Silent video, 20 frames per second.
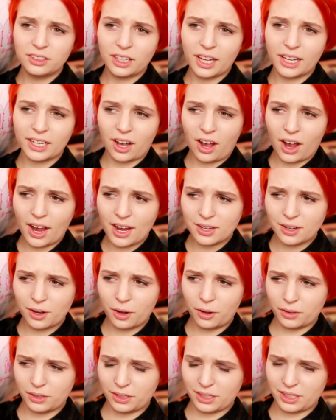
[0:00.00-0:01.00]
Like, I
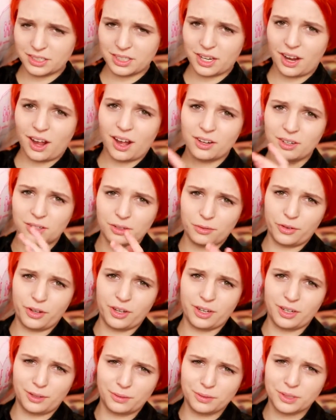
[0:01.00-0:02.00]
know that there's kind of
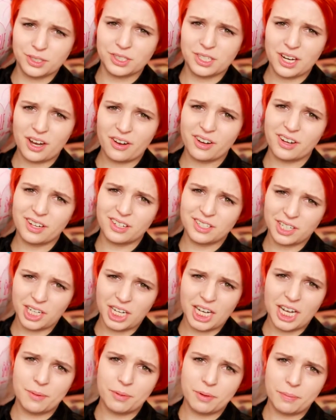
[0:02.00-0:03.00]
a
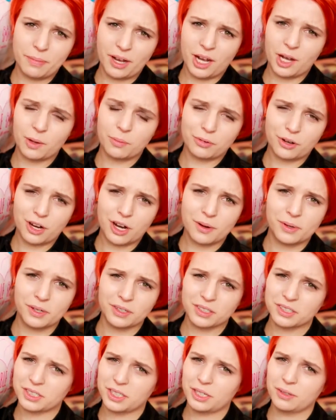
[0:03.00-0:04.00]
stereotype about
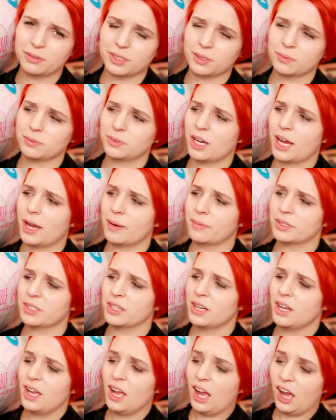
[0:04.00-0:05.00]
Primark stuff sometimes,